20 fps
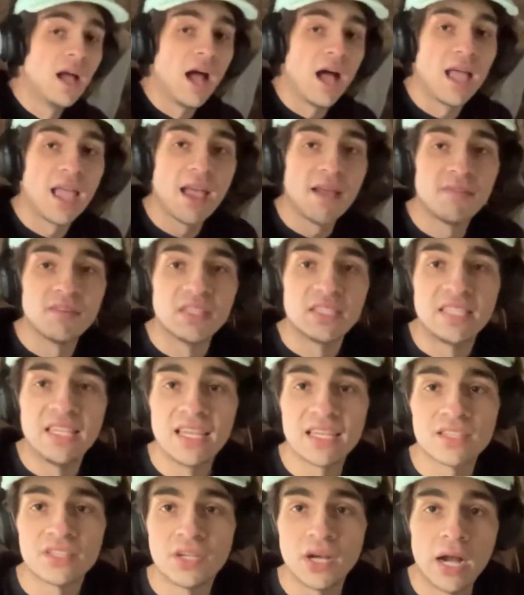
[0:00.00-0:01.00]
I have a
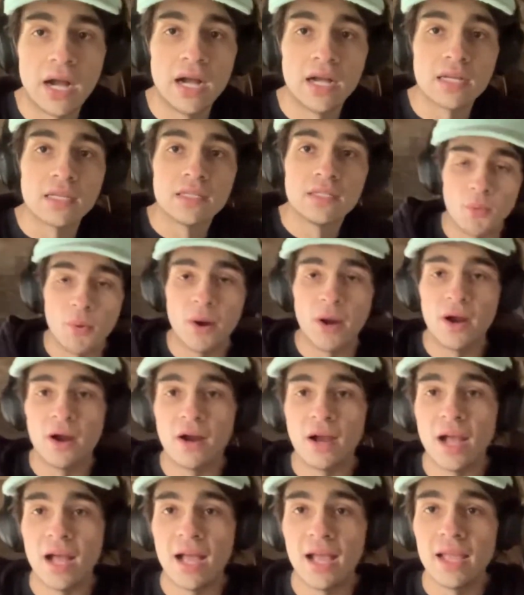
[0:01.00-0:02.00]
TikTok
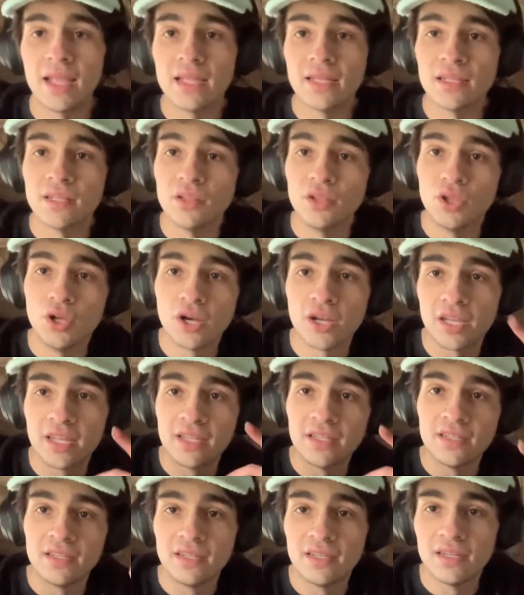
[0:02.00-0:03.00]
where I look
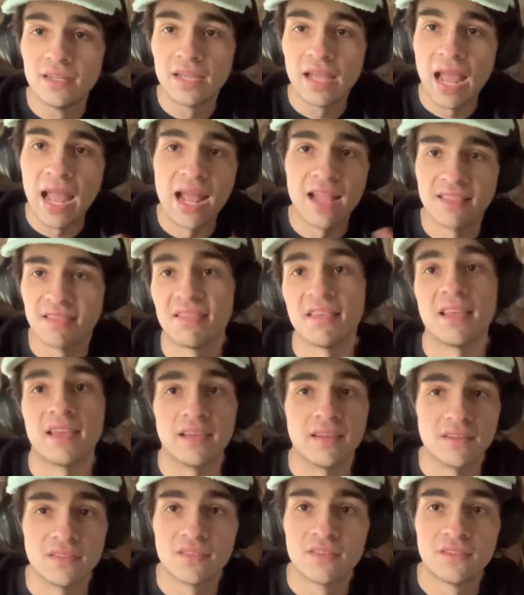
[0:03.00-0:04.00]
at
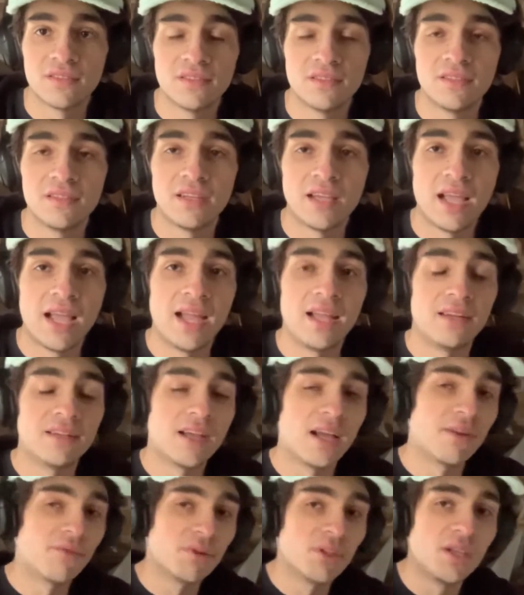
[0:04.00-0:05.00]
things. And
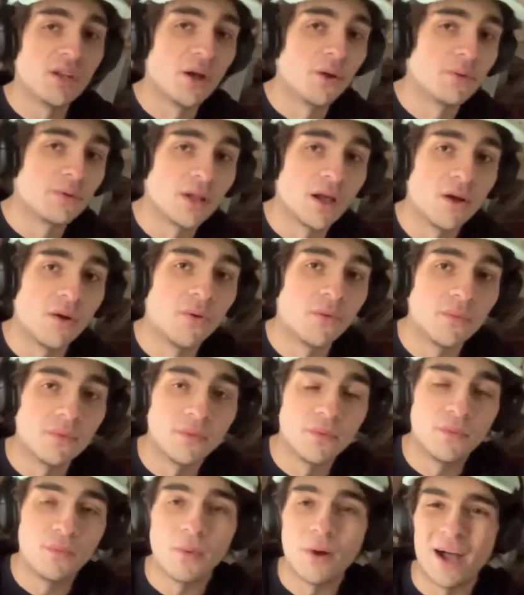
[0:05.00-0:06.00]
I really don't know
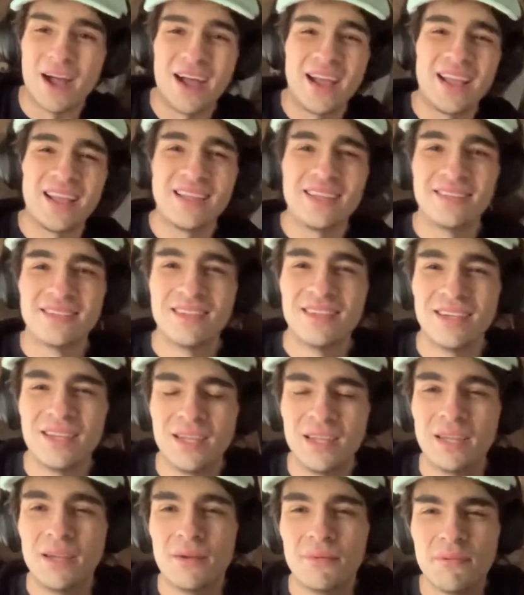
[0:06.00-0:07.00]
why
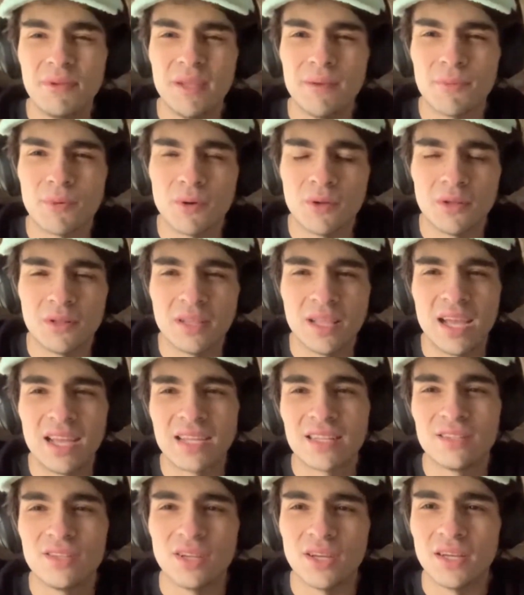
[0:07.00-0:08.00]
people
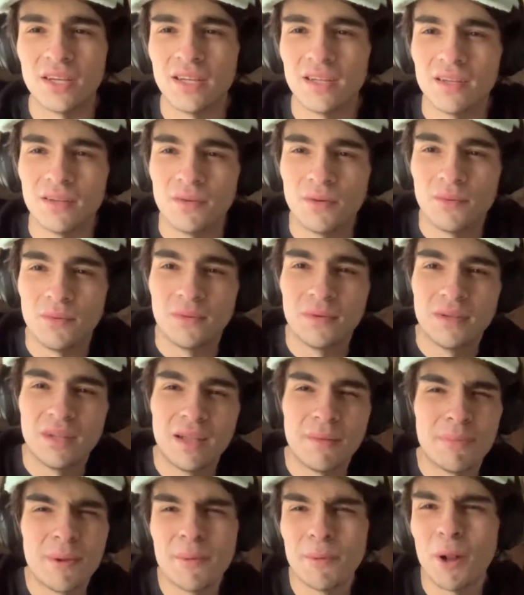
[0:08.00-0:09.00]
like to
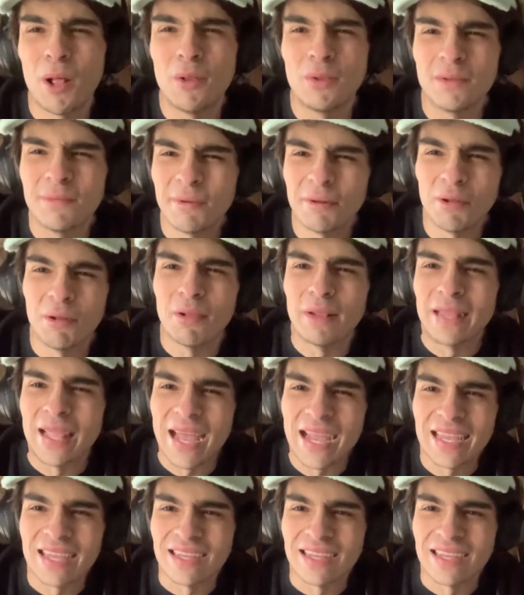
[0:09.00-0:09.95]
people don't we don't like